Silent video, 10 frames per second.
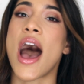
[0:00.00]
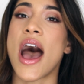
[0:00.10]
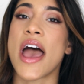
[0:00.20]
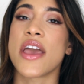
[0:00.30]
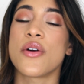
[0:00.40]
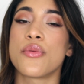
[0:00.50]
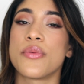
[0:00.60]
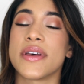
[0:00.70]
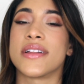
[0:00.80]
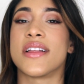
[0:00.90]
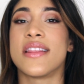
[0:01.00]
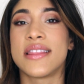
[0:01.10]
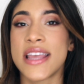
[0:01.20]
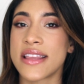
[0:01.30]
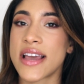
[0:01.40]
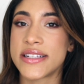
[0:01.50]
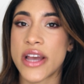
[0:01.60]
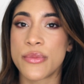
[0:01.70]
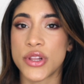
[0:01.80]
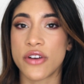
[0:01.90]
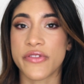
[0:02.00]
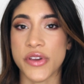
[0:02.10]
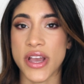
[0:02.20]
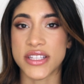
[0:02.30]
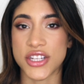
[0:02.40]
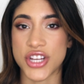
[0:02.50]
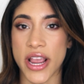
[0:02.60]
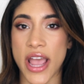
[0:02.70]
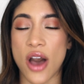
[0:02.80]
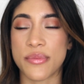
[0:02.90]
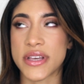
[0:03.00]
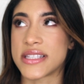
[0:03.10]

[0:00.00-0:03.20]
I will link that down below for you guys to check out,